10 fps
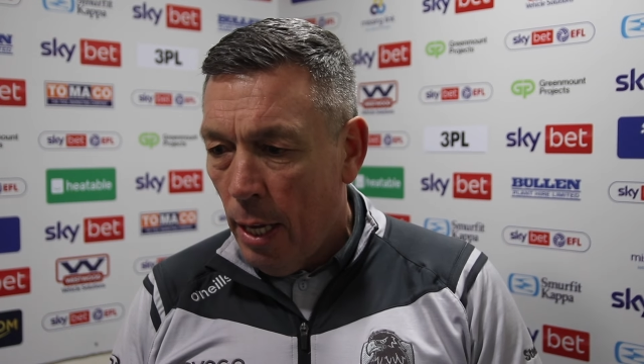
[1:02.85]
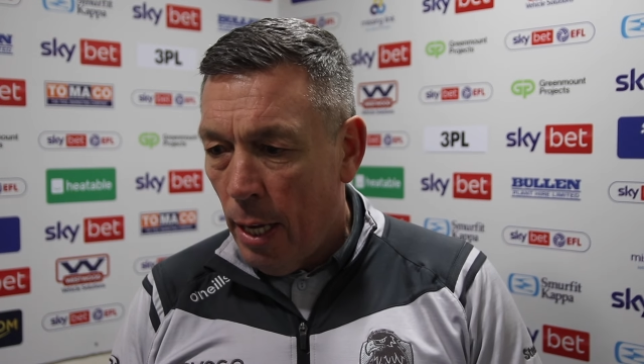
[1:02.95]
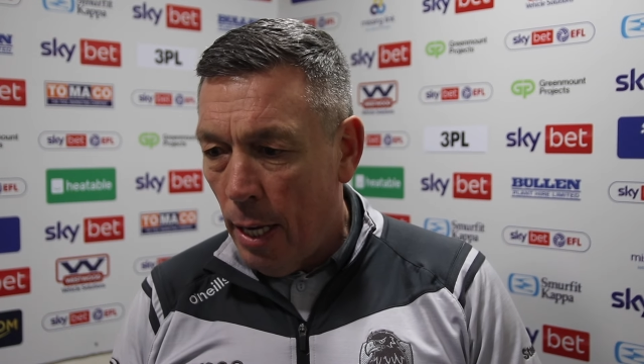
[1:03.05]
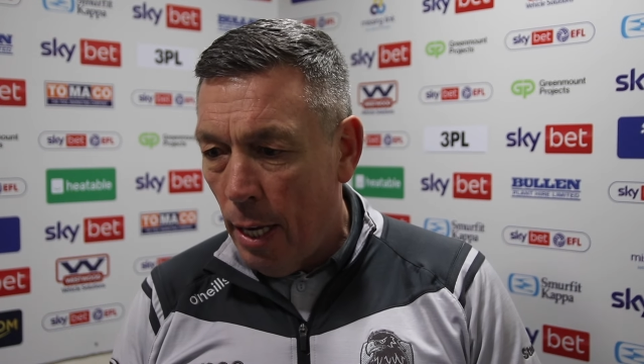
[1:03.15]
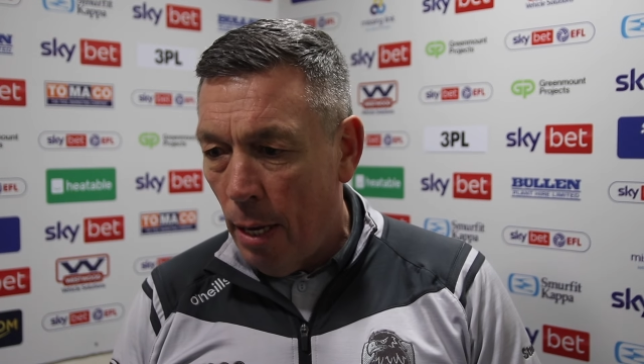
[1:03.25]

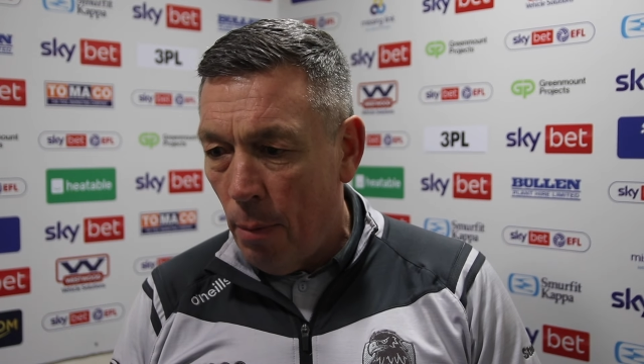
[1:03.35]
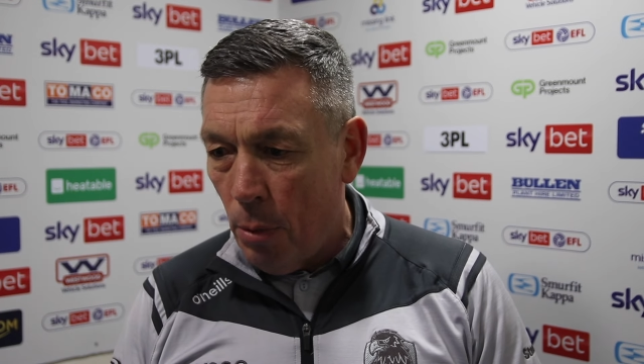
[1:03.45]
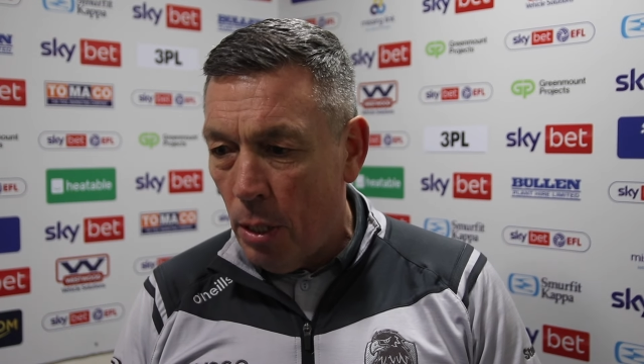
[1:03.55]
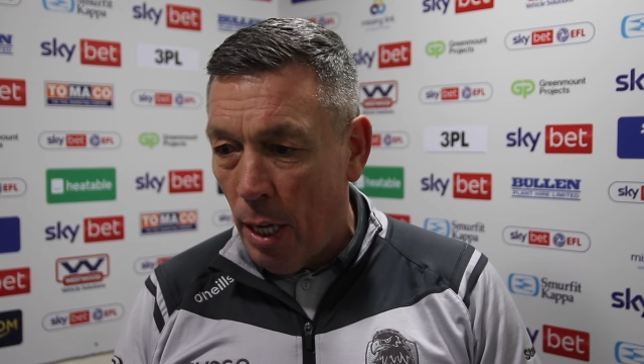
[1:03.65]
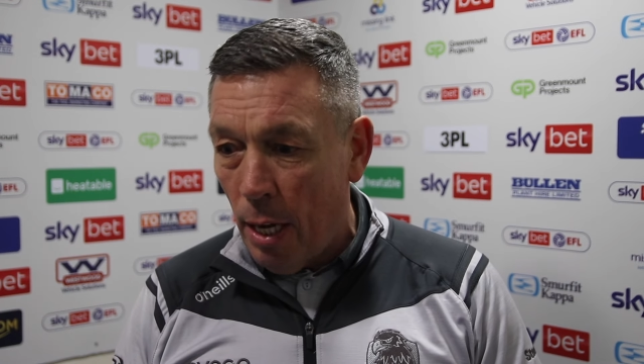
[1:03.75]
Uh,
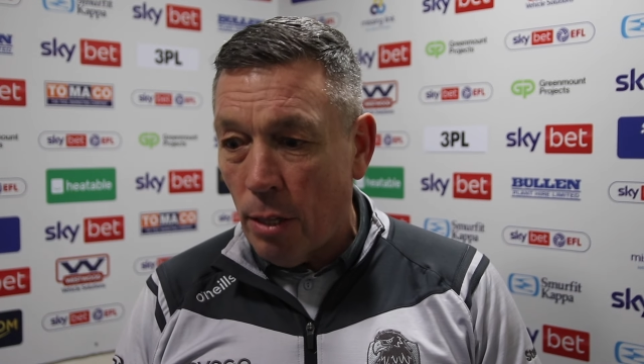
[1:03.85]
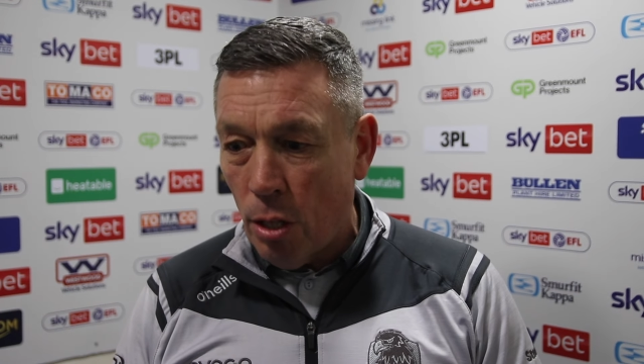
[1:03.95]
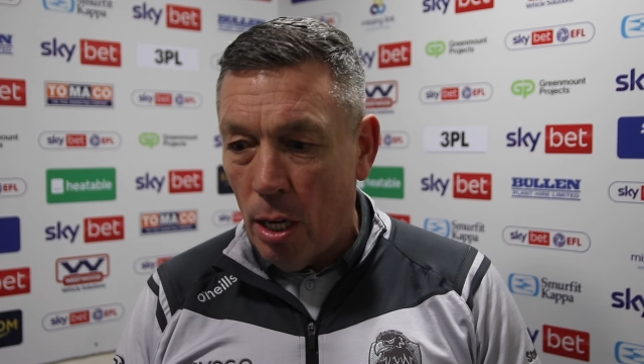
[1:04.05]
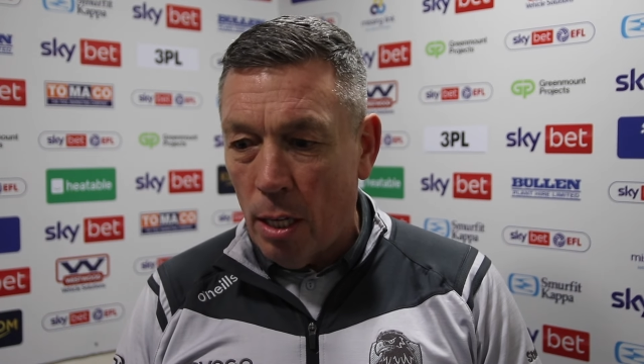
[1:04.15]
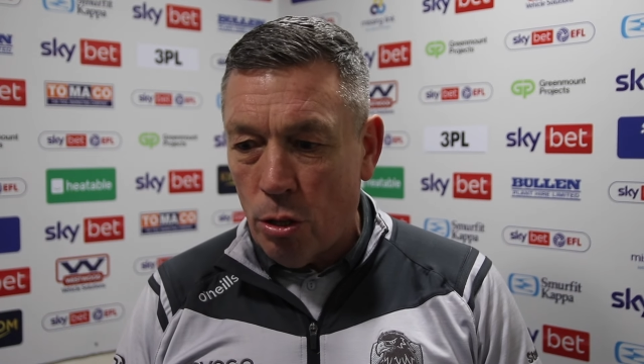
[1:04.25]
but yeah, I
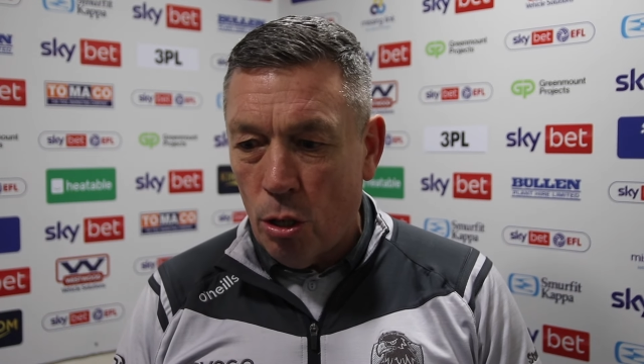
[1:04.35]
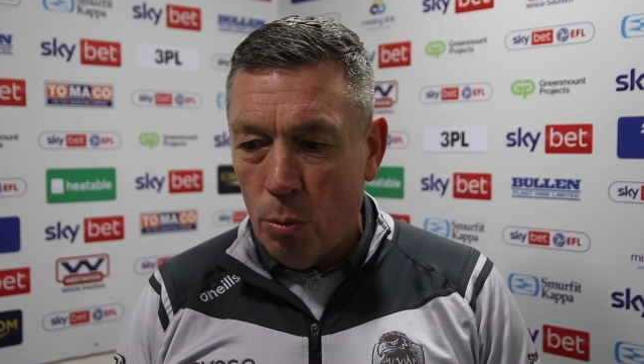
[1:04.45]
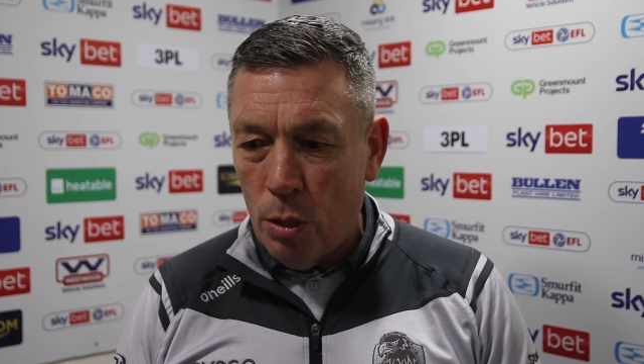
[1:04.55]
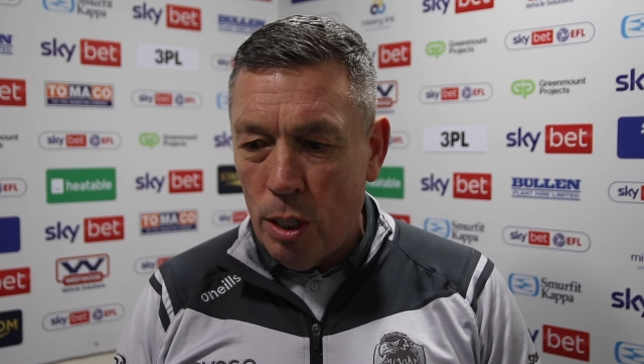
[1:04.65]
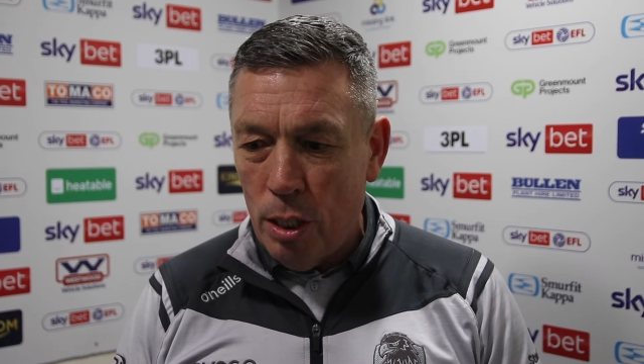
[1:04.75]
thought I
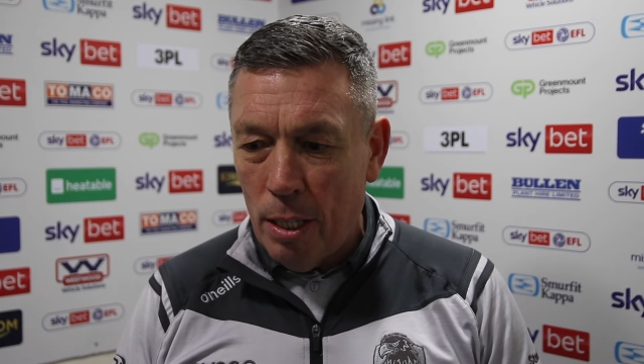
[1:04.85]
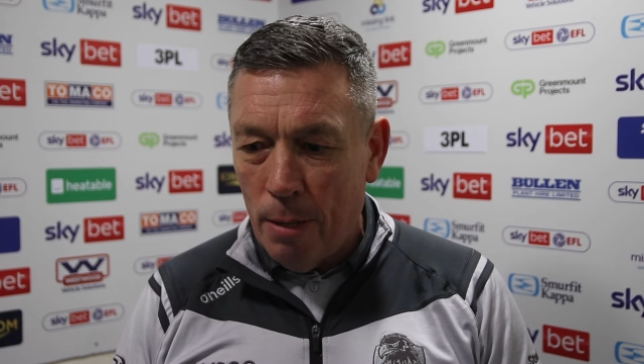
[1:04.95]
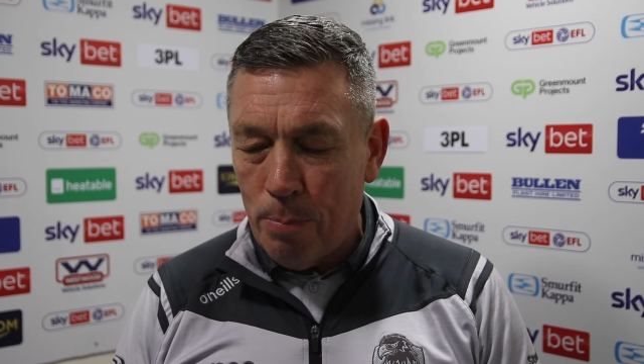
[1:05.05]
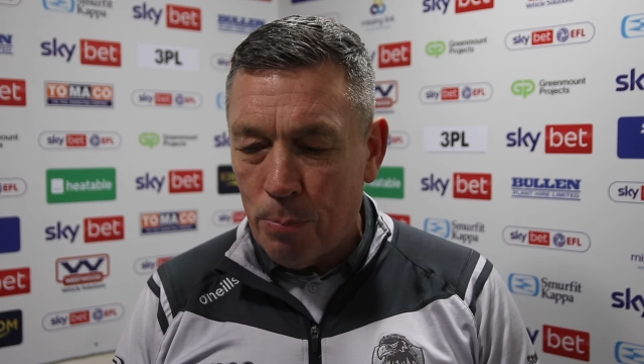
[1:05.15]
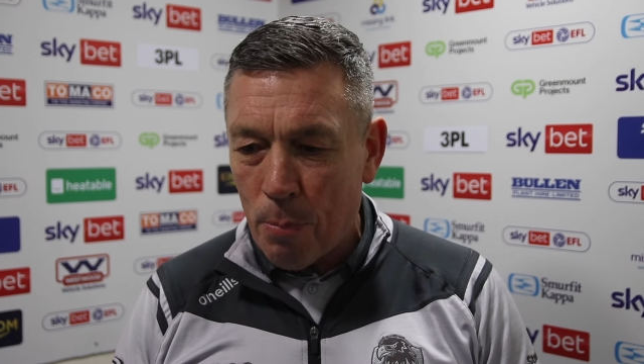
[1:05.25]
thought we
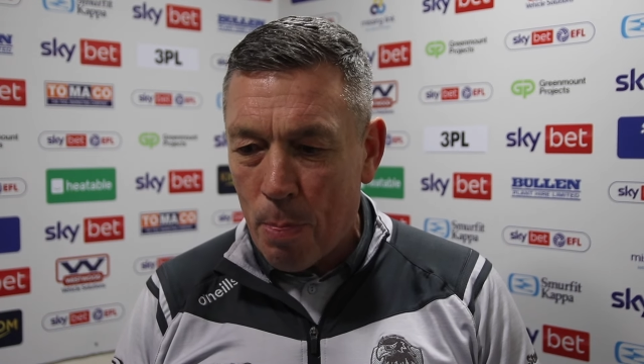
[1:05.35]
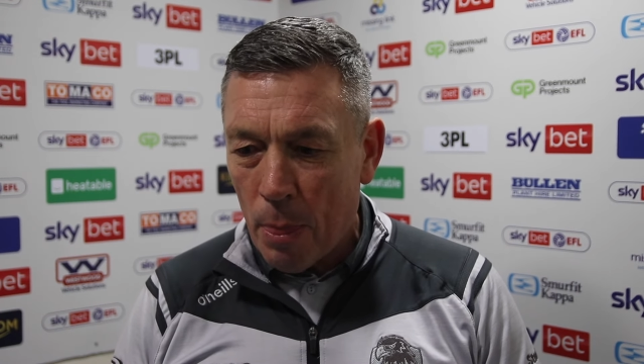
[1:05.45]
um,